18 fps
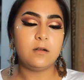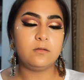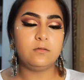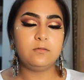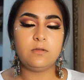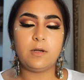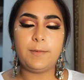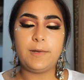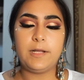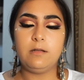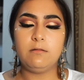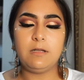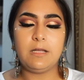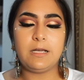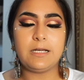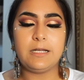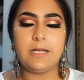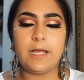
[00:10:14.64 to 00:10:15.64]
Oh, I might look
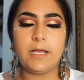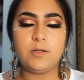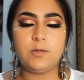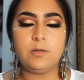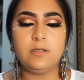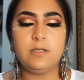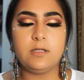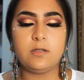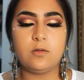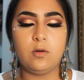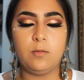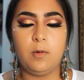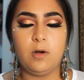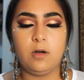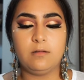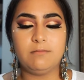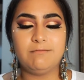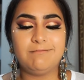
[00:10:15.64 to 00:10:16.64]
like an actual disco
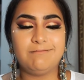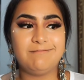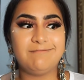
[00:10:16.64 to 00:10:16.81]
ball.